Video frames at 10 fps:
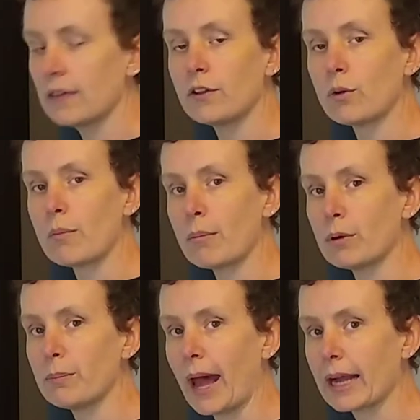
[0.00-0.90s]
If you
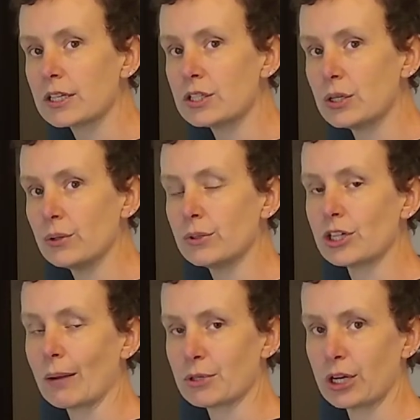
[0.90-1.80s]
remember back to
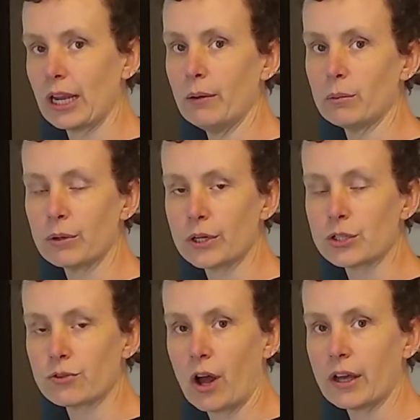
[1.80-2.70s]
chapter 8 when we were
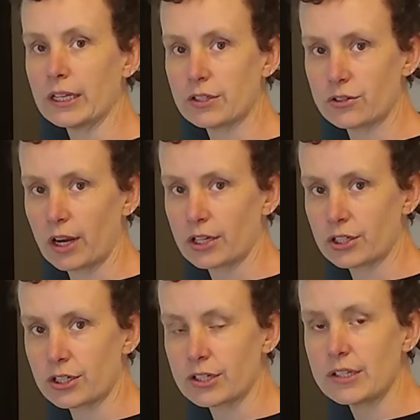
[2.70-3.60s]
drawing
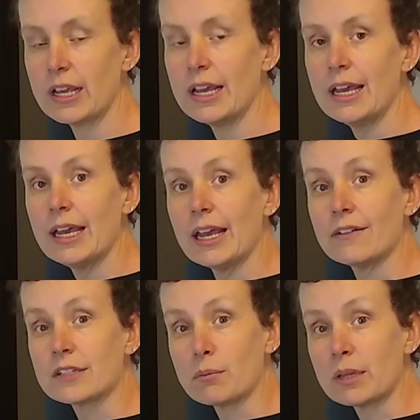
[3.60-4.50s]
structures,
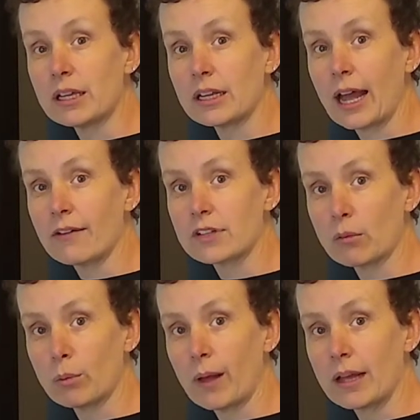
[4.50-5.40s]
if something can have
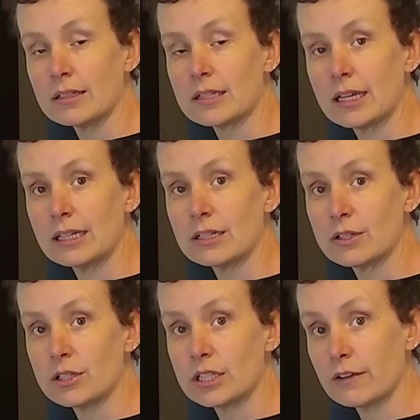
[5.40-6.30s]
double bonds in
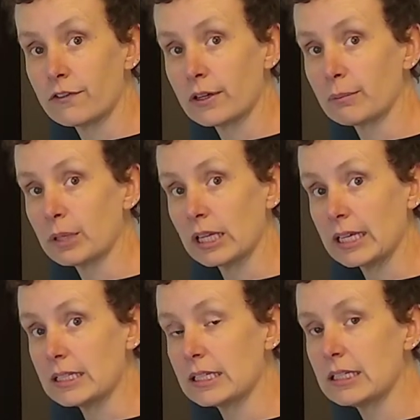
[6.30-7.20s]
different
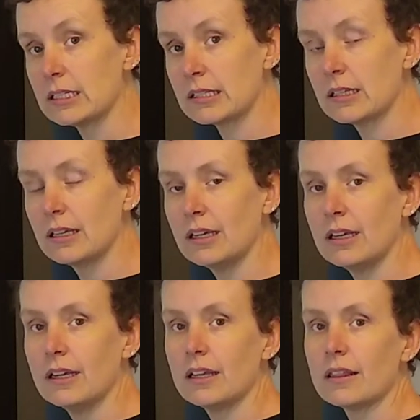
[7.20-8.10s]
places,
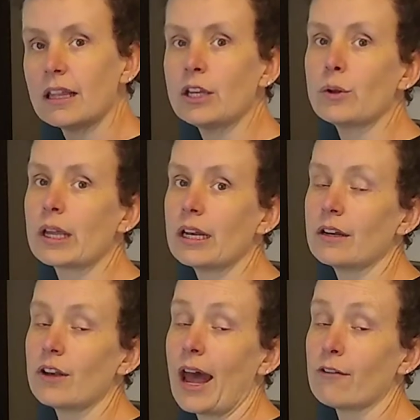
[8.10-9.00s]
then you
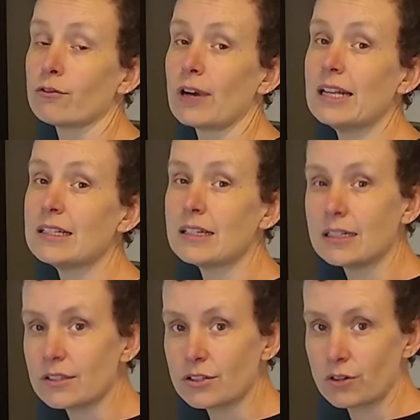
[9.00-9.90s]
can have
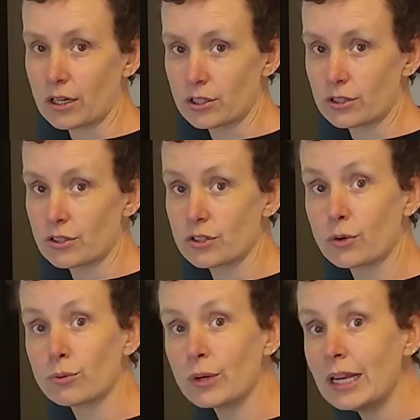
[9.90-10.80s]
resonance structures.
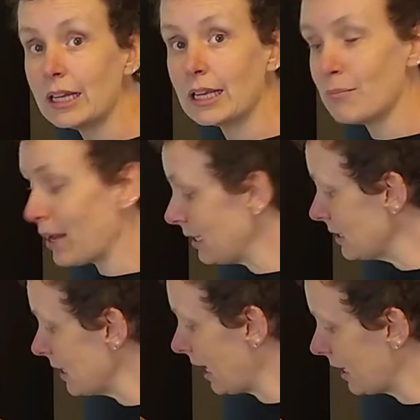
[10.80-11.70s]
So really,
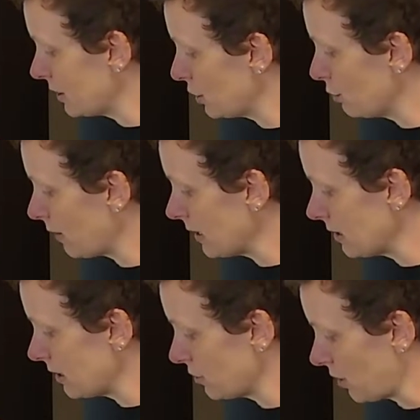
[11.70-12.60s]
benzene has 2
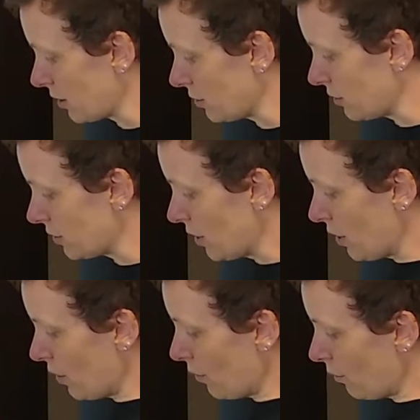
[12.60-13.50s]
resonance structures.
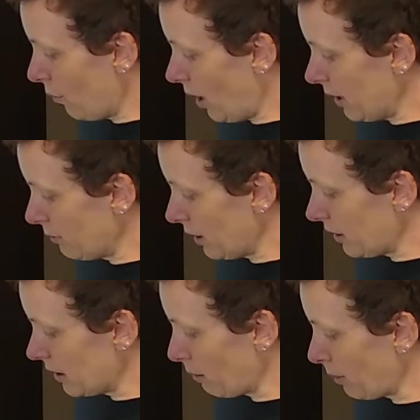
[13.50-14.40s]
One
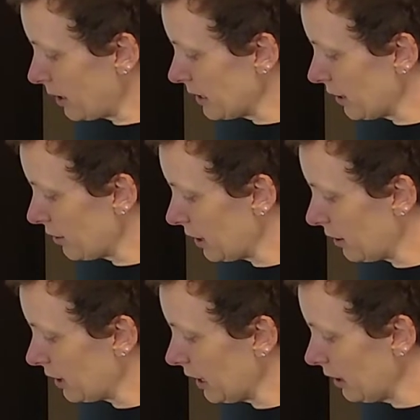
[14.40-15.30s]
with the double bonds here,
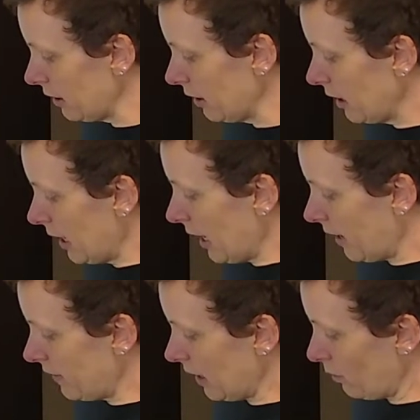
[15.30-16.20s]
here, here,
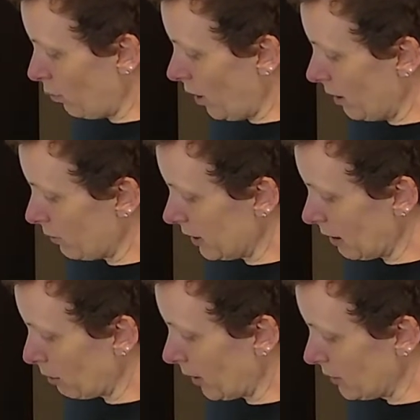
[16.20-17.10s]
and then one where the
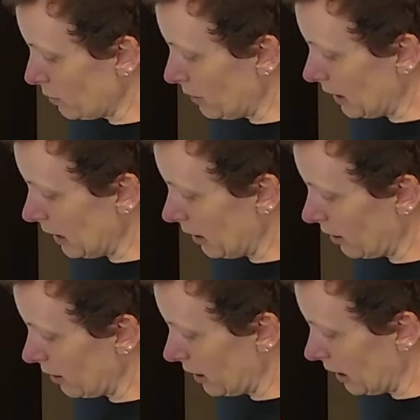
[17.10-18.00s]
double bonds would be
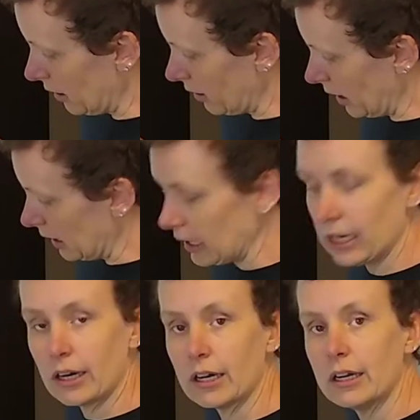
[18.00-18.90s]
here, here, and
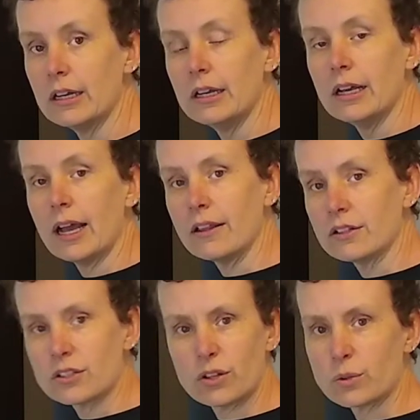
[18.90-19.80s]
here. And
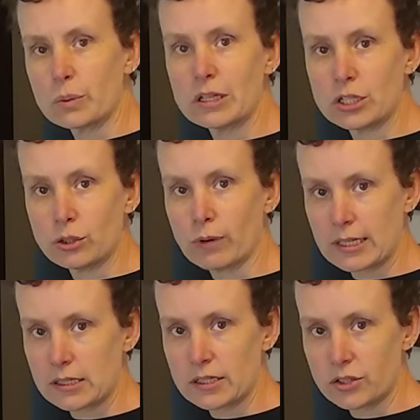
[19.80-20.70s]
those would be the 2
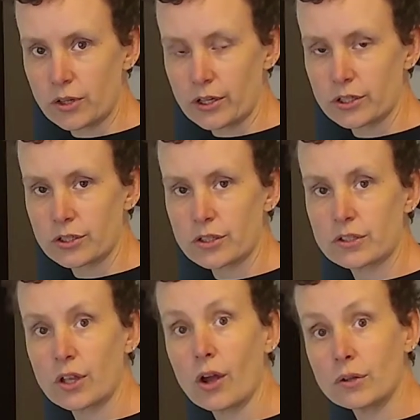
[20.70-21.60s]
resonance structures.
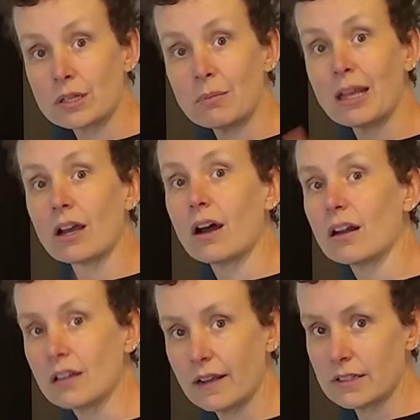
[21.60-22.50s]
So to make
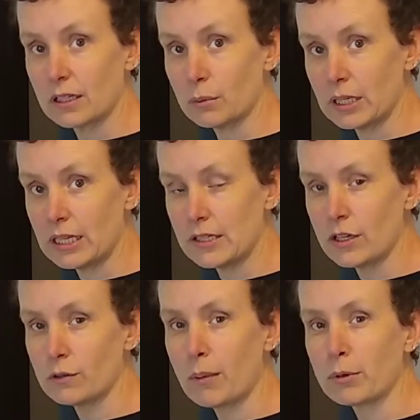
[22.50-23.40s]
our lives a little bit
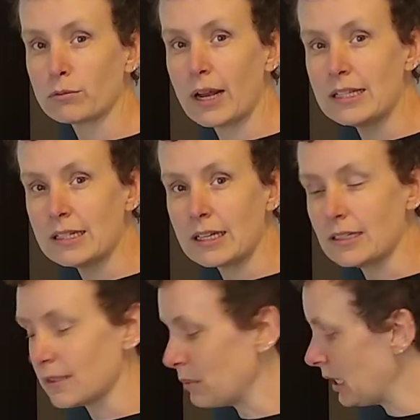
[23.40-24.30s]
easier, remember
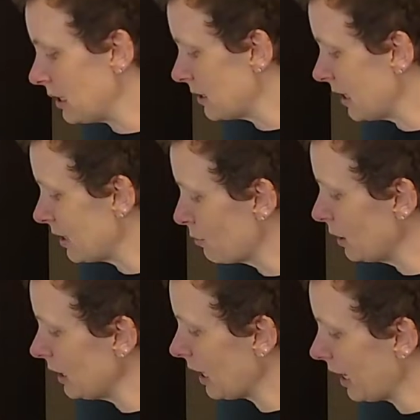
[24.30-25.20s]
resonance means it's
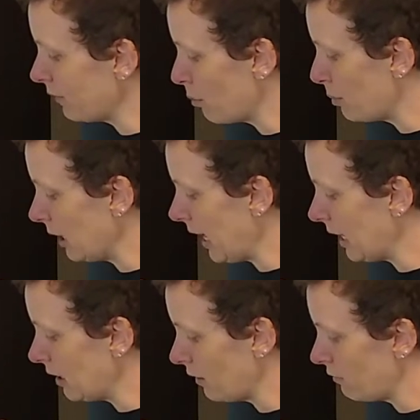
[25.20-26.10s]
really kind of a
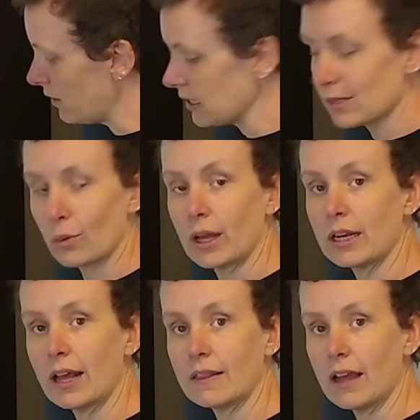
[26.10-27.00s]
blend of this
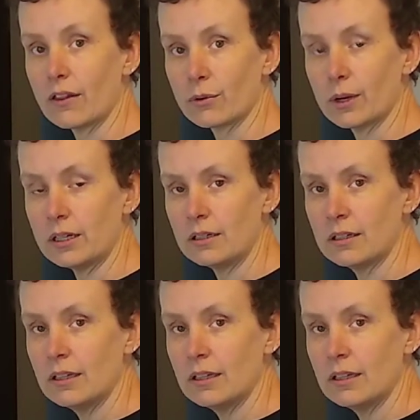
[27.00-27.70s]
one and the other one.